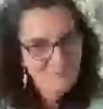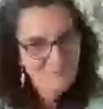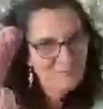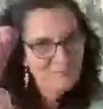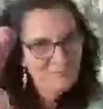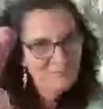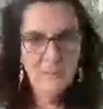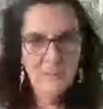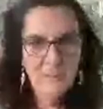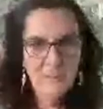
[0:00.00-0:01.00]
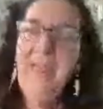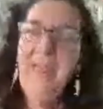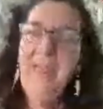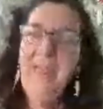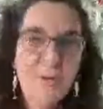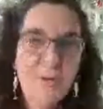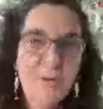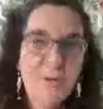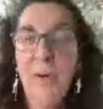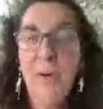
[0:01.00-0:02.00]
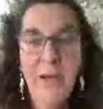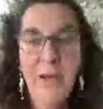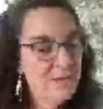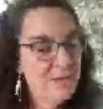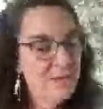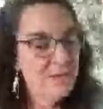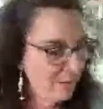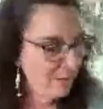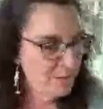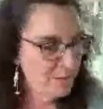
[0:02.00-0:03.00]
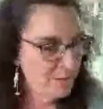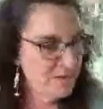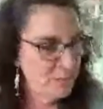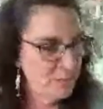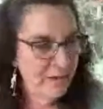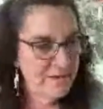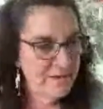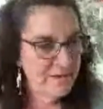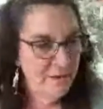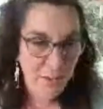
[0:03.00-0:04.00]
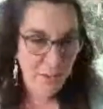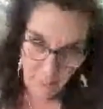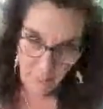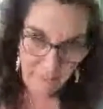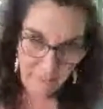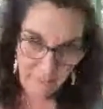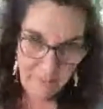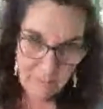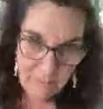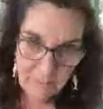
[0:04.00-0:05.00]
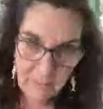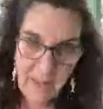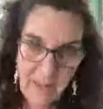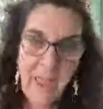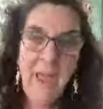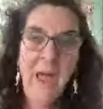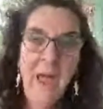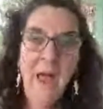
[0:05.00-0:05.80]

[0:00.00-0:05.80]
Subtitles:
Yeah, no shit, right? So my response was, you don't know what I'm doing, and you need to fuck